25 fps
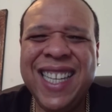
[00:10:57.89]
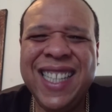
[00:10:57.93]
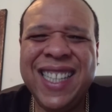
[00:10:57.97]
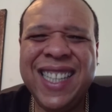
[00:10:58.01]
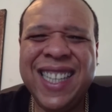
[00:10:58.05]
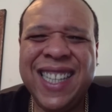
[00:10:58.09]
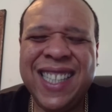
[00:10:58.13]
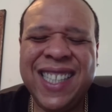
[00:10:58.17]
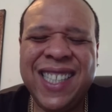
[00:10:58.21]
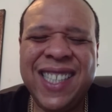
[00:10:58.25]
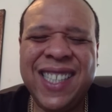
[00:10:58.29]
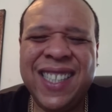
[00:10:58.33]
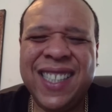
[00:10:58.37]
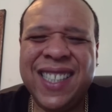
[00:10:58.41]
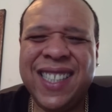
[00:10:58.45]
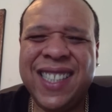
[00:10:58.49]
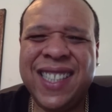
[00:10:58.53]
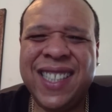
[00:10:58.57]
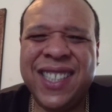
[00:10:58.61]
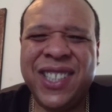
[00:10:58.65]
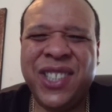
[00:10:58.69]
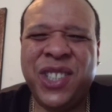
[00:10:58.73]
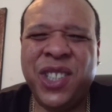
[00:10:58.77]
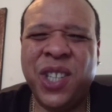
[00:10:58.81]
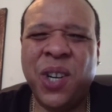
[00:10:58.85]

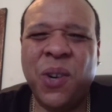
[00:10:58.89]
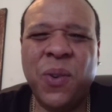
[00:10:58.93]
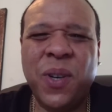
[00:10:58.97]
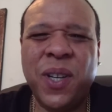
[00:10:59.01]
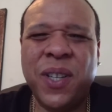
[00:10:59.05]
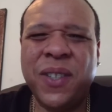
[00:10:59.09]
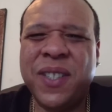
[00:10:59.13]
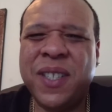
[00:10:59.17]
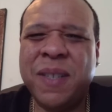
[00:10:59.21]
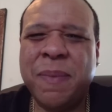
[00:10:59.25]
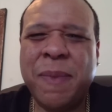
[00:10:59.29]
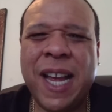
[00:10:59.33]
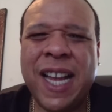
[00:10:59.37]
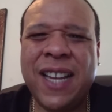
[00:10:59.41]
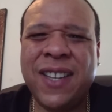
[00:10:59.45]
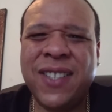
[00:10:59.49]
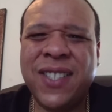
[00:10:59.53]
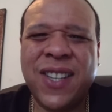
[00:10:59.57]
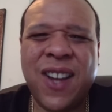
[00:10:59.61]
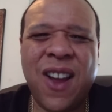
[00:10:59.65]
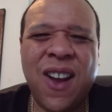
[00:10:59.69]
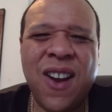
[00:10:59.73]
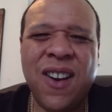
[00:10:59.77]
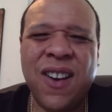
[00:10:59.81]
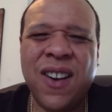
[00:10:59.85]
the Joker smile
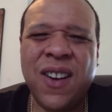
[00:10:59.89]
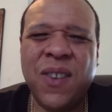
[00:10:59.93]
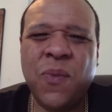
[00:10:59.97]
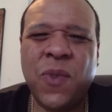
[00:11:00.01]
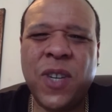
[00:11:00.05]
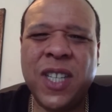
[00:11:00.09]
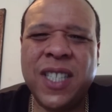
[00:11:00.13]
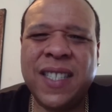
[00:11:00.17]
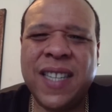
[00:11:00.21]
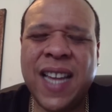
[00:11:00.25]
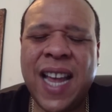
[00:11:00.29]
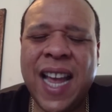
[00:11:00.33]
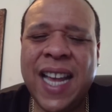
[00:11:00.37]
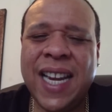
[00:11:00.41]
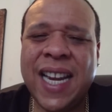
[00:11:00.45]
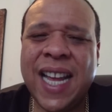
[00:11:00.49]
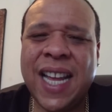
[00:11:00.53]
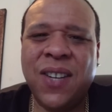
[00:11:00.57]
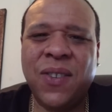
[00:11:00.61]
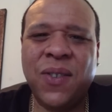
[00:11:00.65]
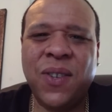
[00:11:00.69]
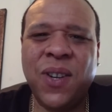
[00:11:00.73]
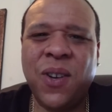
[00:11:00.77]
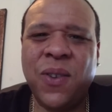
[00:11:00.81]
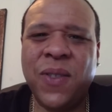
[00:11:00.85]
scar on one side. I
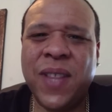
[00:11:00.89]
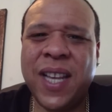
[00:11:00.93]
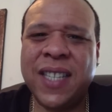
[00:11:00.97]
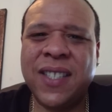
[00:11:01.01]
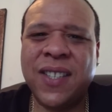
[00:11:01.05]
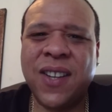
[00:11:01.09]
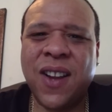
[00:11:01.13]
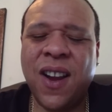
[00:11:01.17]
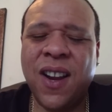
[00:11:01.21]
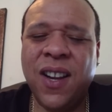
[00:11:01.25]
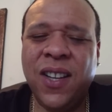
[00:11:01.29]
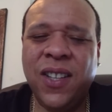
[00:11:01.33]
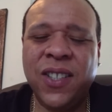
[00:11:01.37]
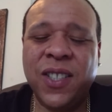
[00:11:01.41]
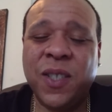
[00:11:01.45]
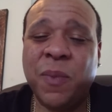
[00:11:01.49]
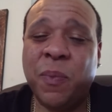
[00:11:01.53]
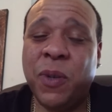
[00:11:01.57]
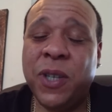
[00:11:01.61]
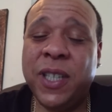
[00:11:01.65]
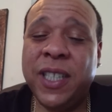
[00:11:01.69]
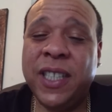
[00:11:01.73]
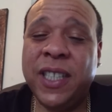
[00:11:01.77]
don't know. That scar looks pretty